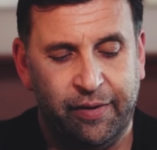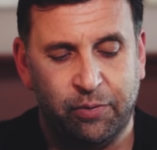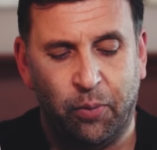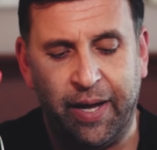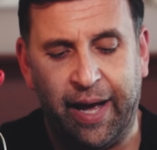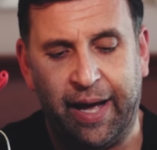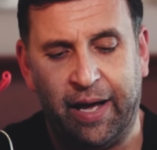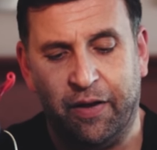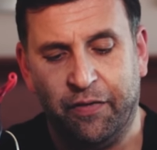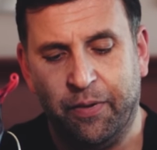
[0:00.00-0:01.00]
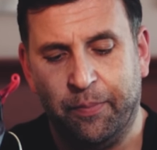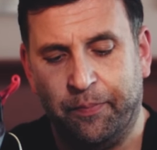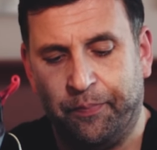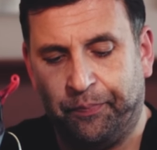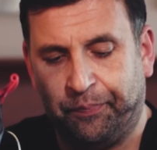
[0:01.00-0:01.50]
So what we have
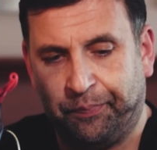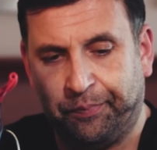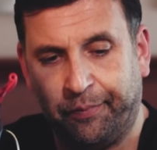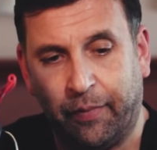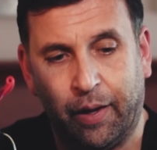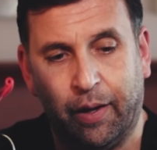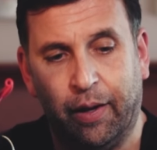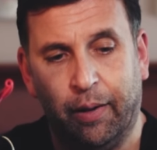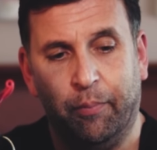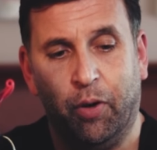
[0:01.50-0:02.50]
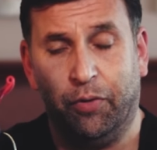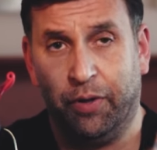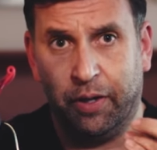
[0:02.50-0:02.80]
um, on